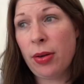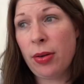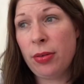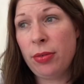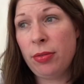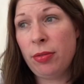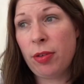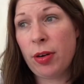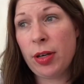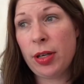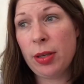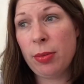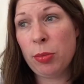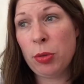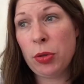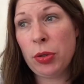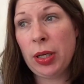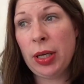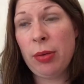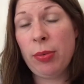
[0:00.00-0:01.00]
on Friday
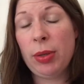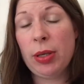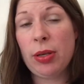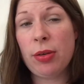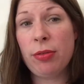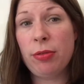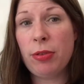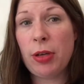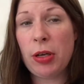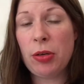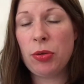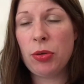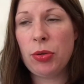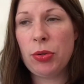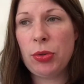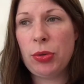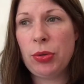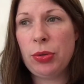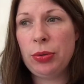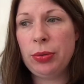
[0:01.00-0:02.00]
morning we got a phone
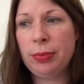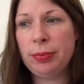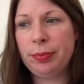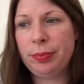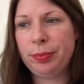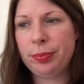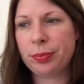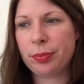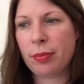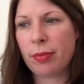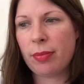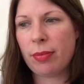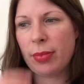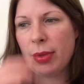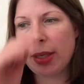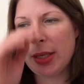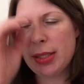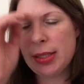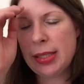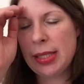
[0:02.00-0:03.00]
call
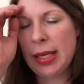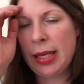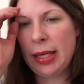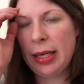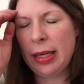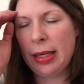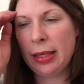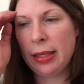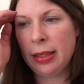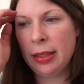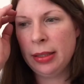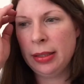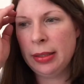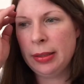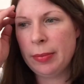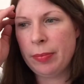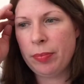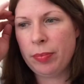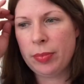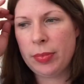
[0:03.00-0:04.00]
saying
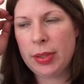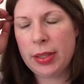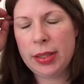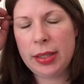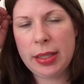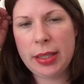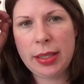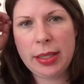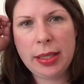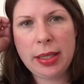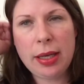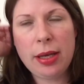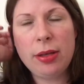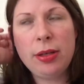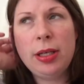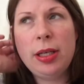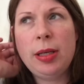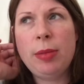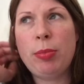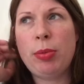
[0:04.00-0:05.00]
that the
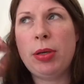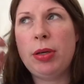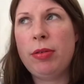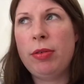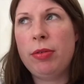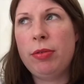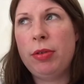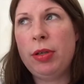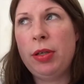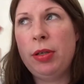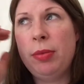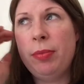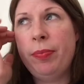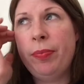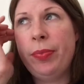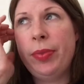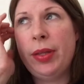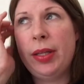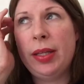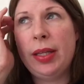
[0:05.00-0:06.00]
only private
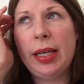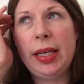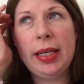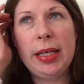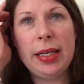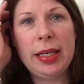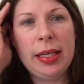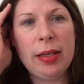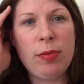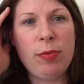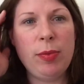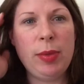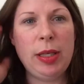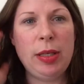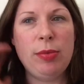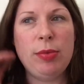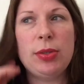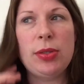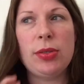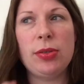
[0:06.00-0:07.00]
room that they could give
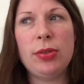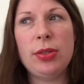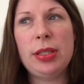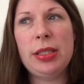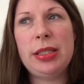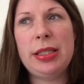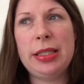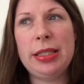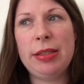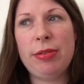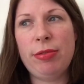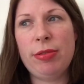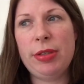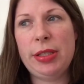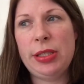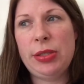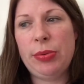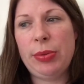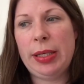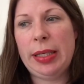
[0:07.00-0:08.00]
me was on the
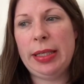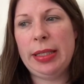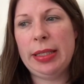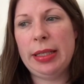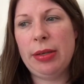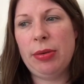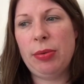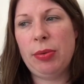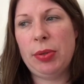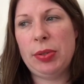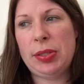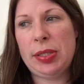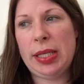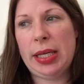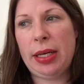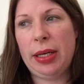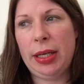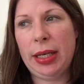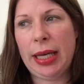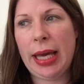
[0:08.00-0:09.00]
delivery suite. Was
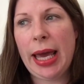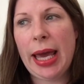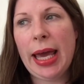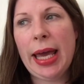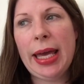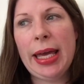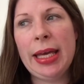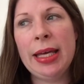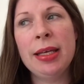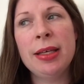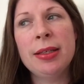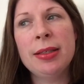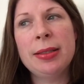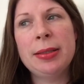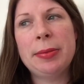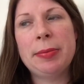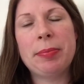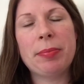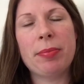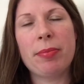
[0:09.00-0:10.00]
that okay?
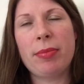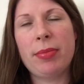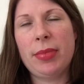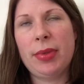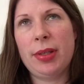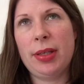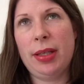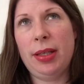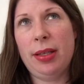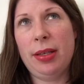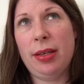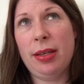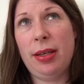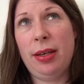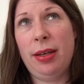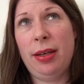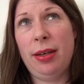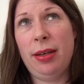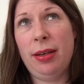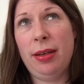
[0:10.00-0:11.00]

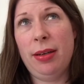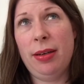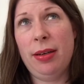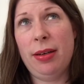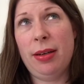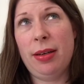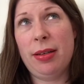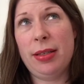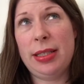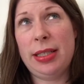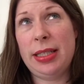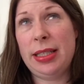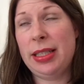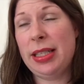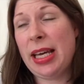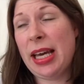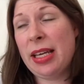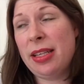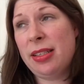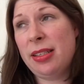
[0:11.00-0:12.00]
And I said
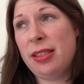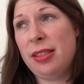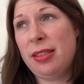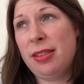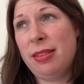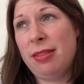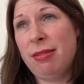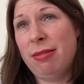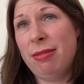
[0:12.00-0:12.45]
yes.